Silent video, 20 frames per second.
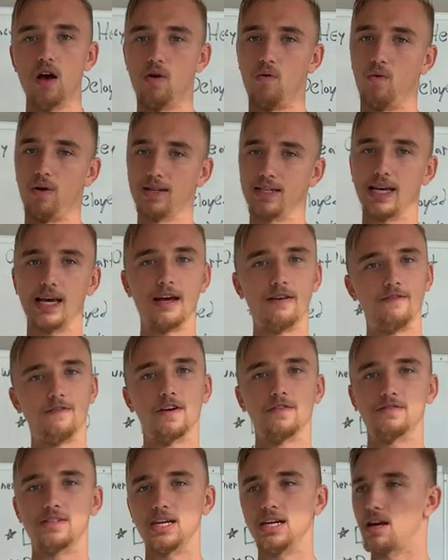Once I hit
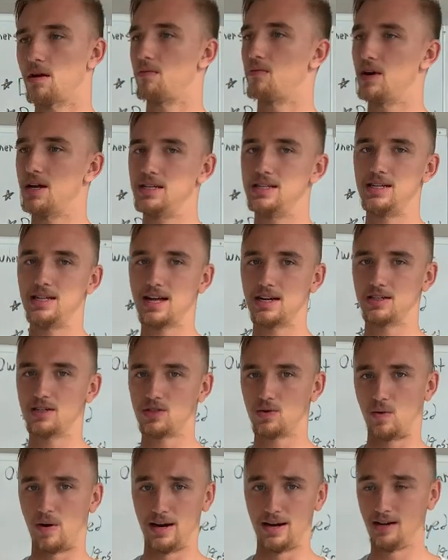15, I'm raising that to
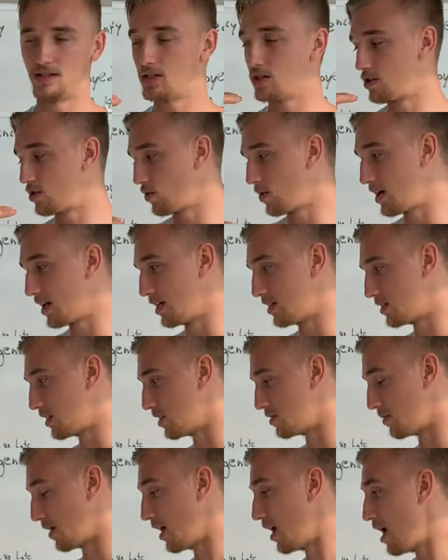20, to 20,
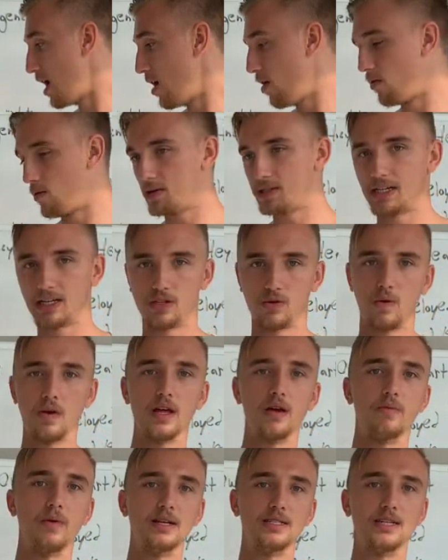excuse me once I hit
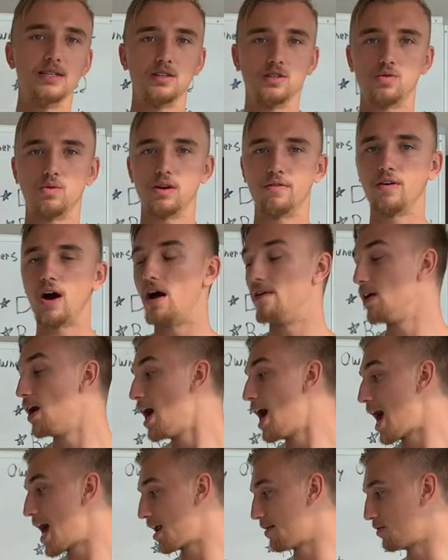20, I'm raising that to 25.
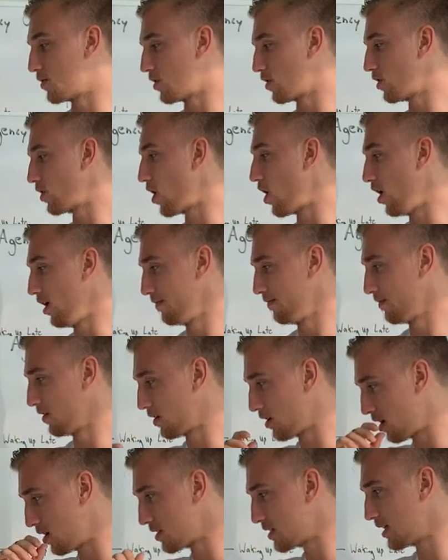And I'm co
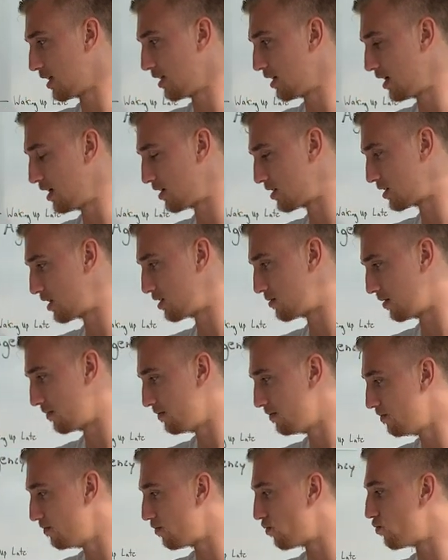constantly, excuse me,
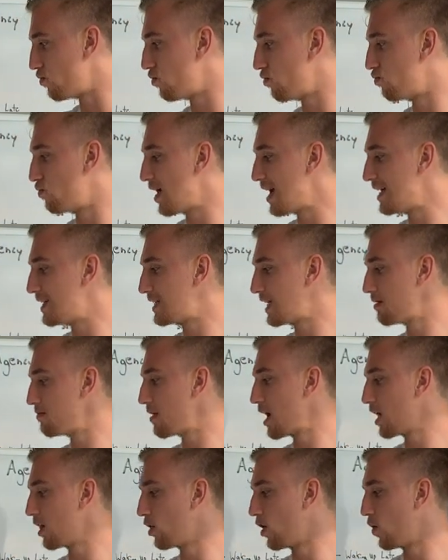raising
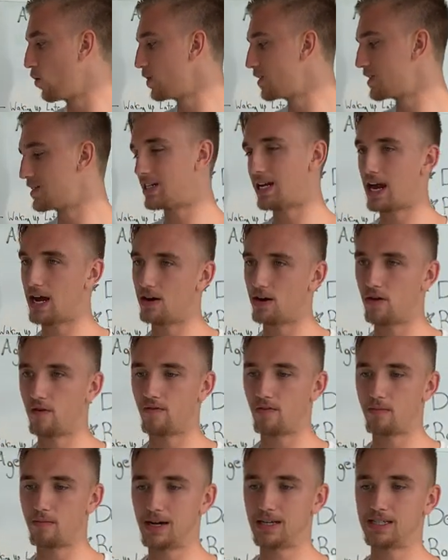my lowest standard
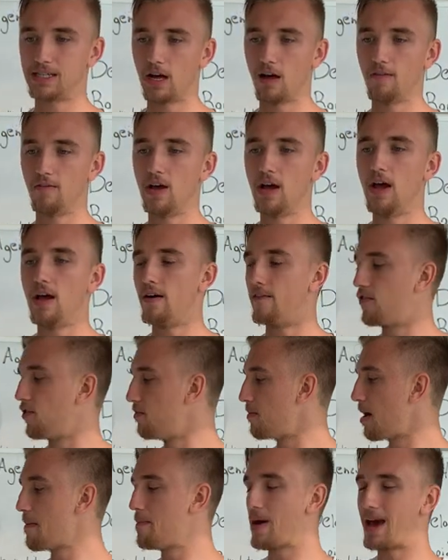for myself for
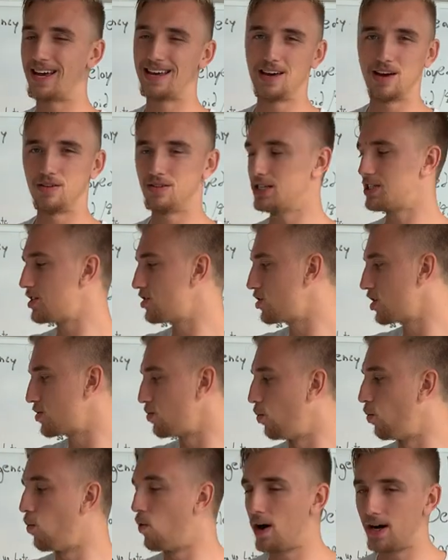my bank account. This is just
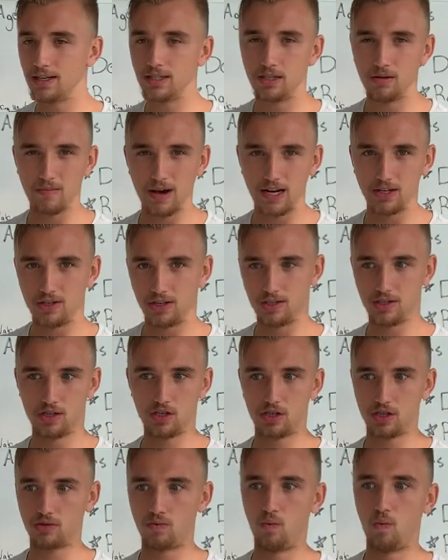one dimension. This
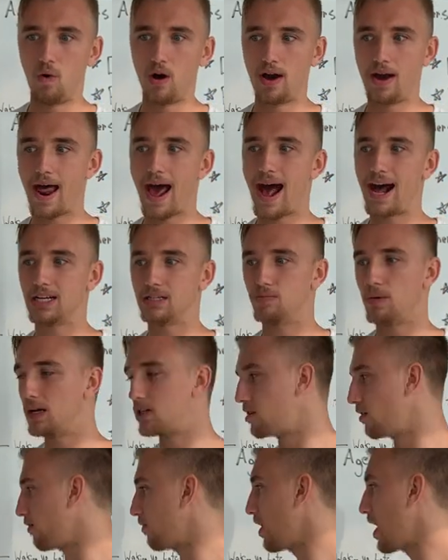is just one
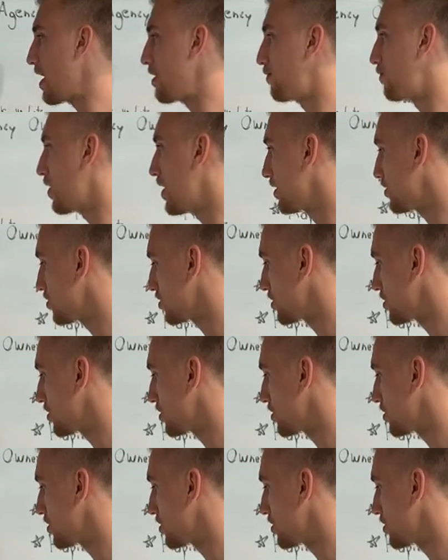aspect of life, right?